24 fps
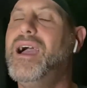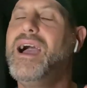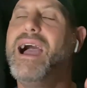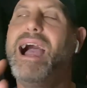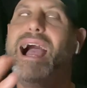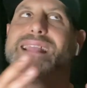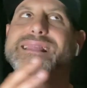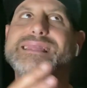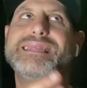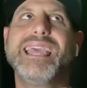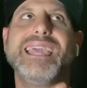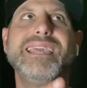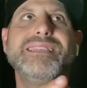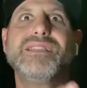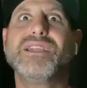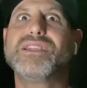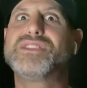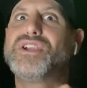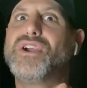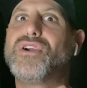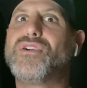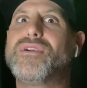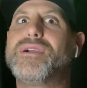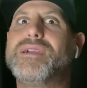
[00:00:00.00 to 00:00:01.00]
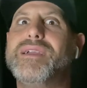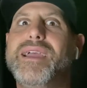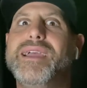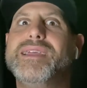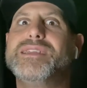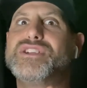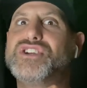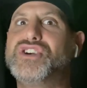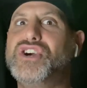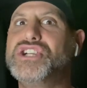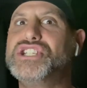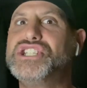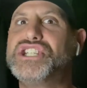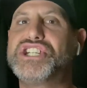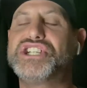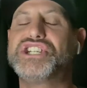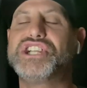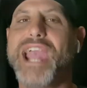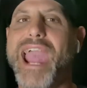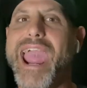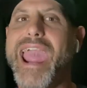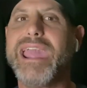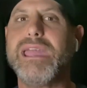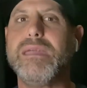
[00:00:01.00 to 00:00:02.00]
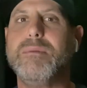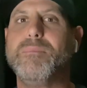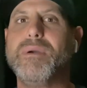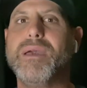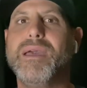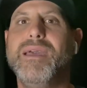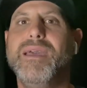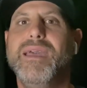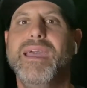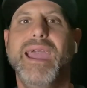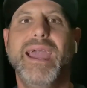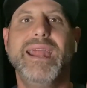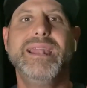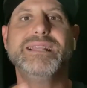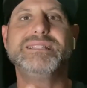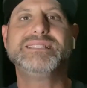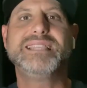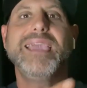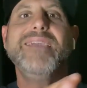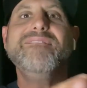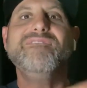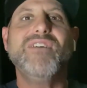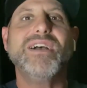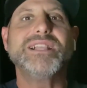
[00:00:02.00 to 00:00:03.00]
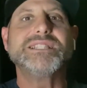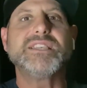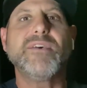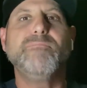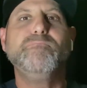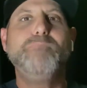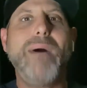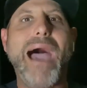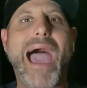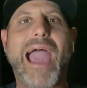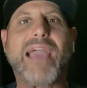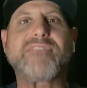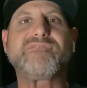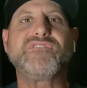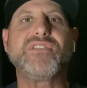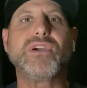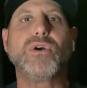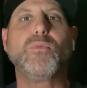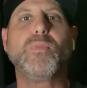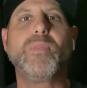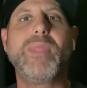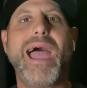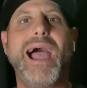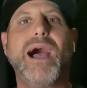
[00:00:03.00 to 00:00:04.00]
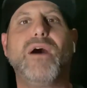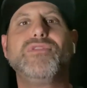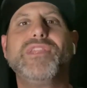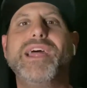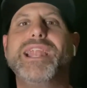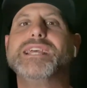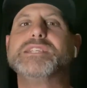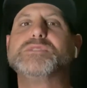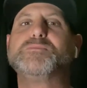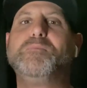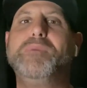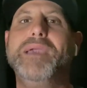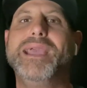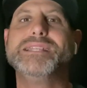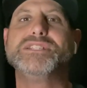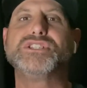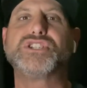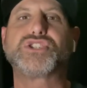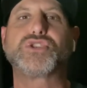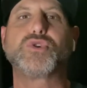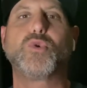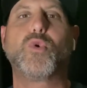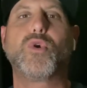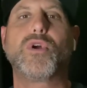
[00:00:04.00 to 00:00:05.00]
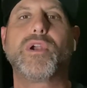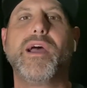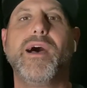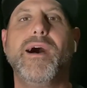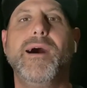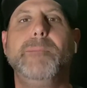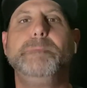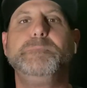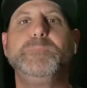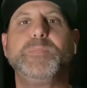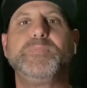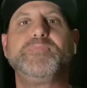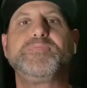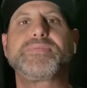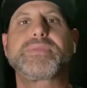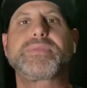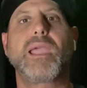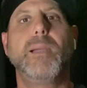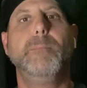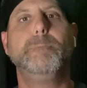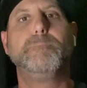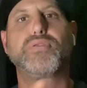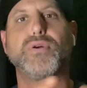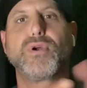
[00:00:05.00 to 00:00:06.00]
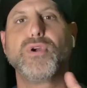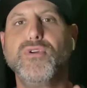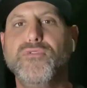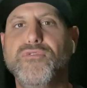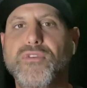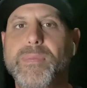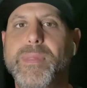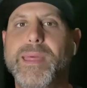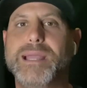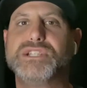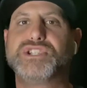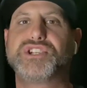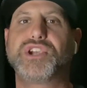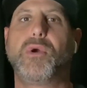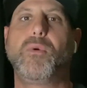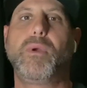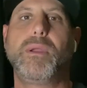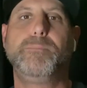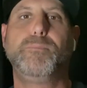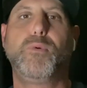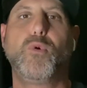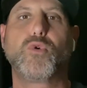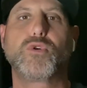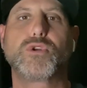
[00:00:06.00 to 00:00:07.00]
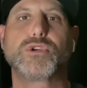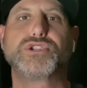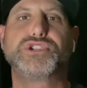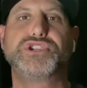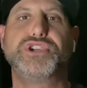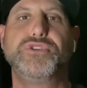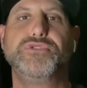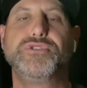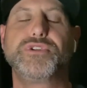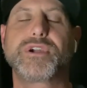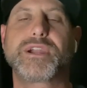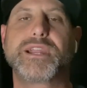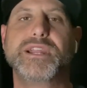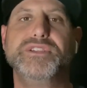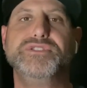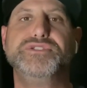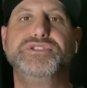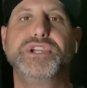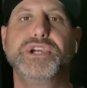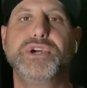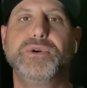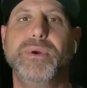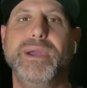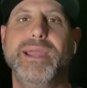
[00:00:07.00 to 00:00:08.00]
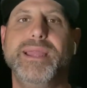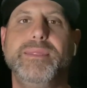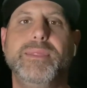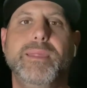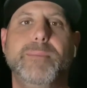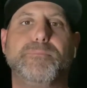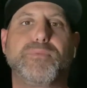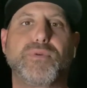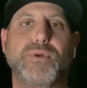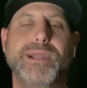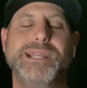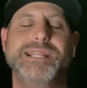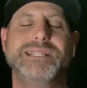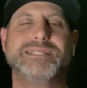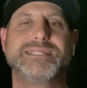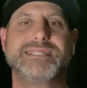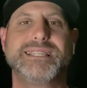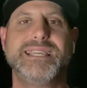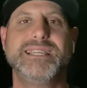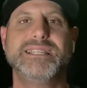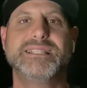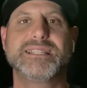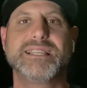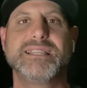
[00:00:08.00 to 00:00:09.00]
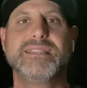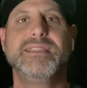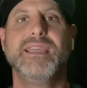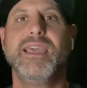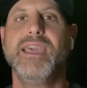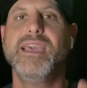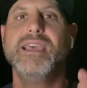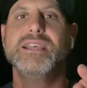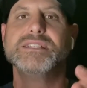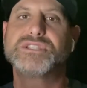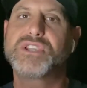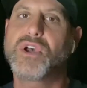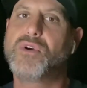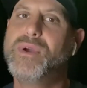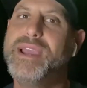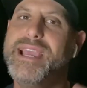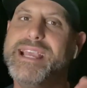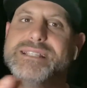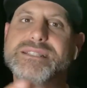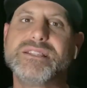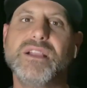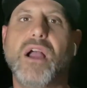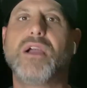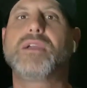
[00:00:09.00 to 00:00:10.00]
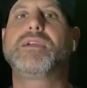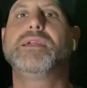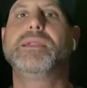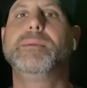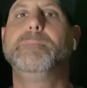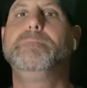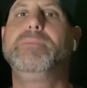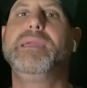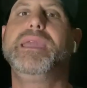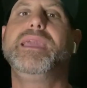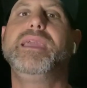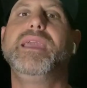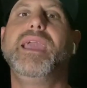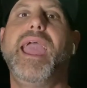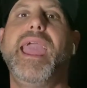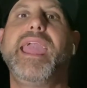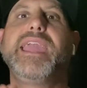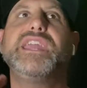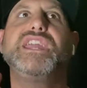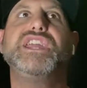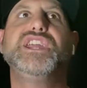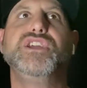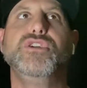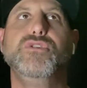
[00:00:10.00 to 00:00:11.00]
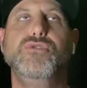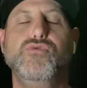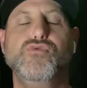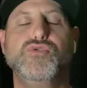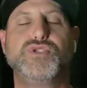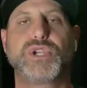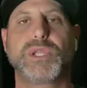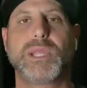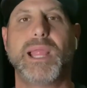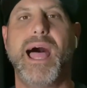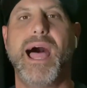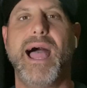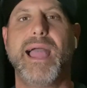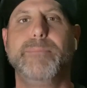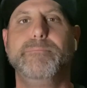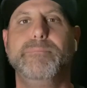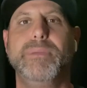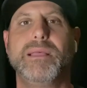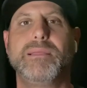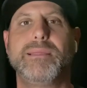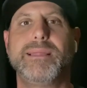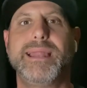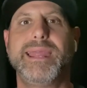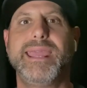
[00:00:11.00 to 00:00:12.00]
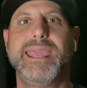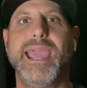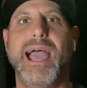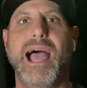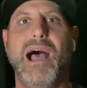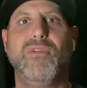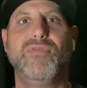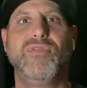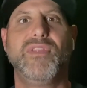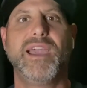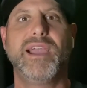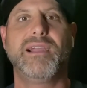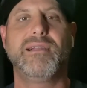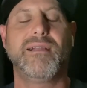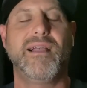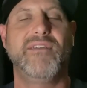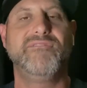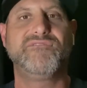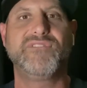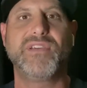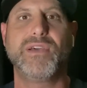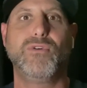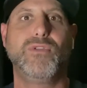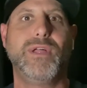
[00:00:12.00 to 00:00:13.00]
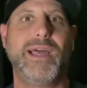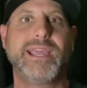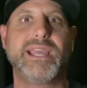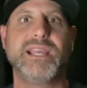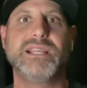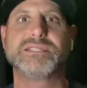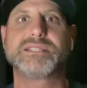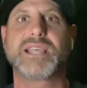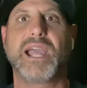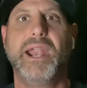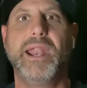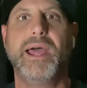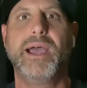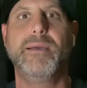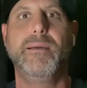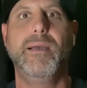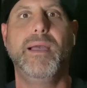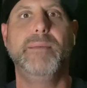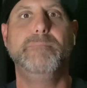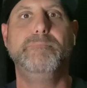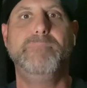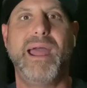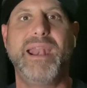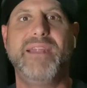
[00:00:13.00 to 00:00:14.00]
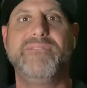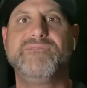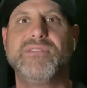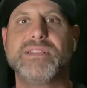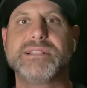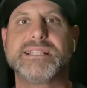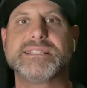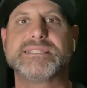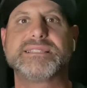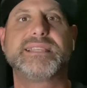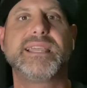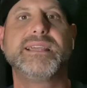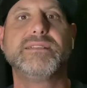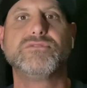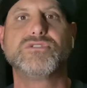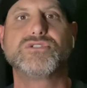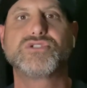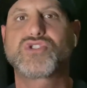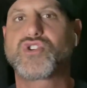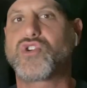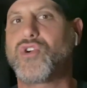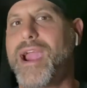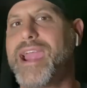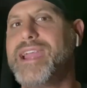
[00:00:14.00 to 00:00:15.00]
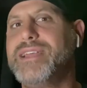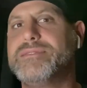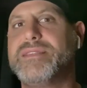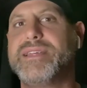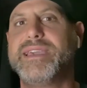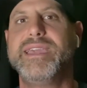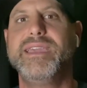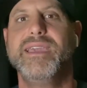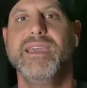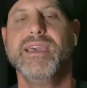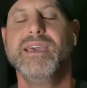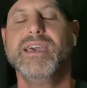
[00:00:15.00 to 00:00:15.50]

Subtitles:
I think that they're in good shape. And the defensive backfield now that has been shored up, proven that Joey Porter Jr. can do it in the preseason. So he's not going to be a huge liability out there. I feel like he's going to benefit the Steelers greatly.